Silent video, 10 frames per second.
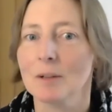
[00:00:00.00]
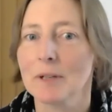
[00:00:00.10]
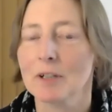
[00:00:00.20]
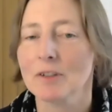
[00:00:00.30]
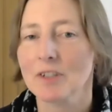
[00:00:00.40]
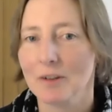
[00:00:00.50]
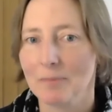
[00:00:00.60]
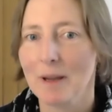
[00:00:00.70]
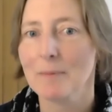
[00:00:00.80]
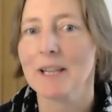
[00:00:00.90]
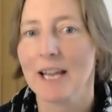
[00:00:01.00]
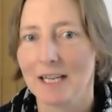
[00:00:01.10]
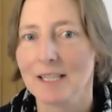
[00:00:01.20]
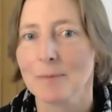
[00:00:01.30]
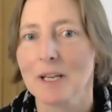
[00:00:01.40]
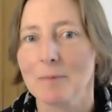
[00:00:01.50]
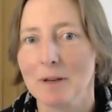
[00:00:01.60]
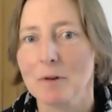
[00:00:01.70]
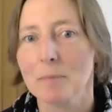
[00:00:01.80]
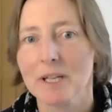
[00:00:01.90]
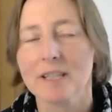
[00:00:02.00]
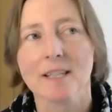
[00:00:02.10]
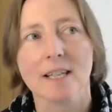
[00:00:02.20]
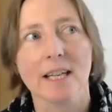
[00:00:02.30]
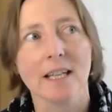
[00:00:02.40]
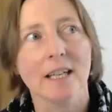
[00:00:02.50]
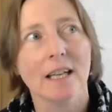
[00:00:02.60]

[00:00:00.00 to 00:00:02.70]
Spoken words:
but also maybe then I'll speak a bit more personally.